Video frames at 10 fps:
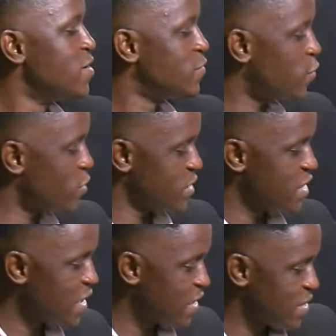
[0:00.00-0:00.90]
for
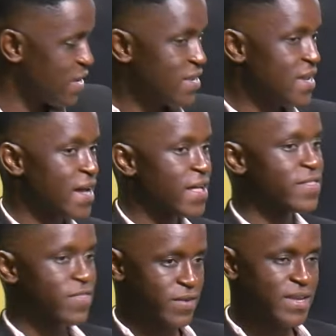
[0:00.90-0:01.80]
Genk in their
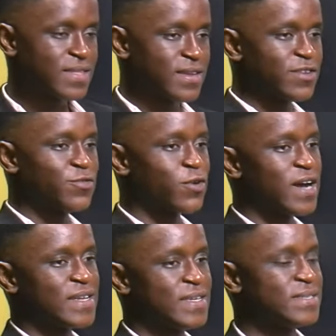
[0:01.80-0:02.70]
3-3 draw
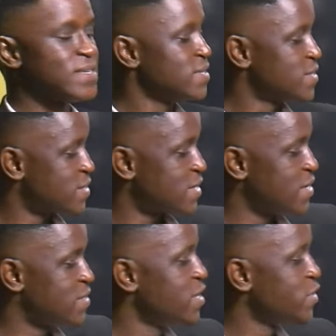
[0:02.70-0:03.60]
against
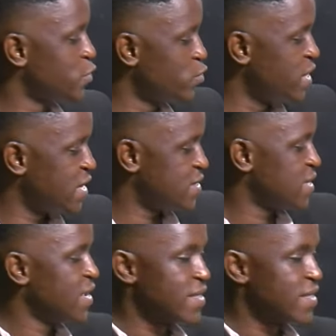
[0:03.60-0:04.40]
St. Trudens.